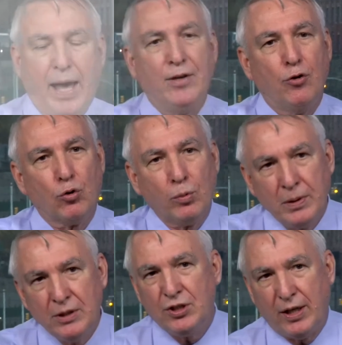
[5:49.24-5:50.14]
an
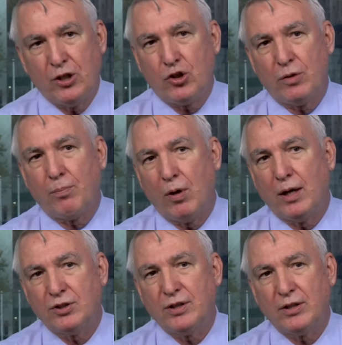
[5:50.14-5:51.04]
urbanization
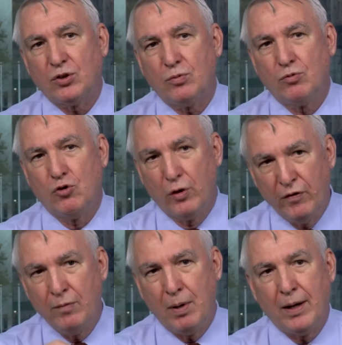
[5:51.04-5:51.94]
process
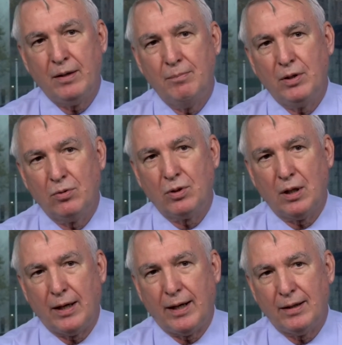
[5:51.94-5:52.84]
driven by the middle
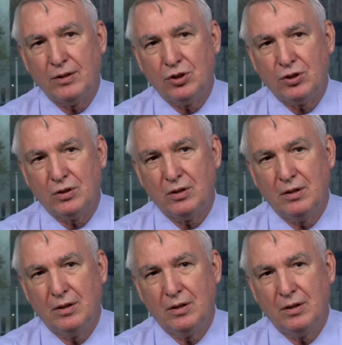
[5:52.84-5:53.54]
class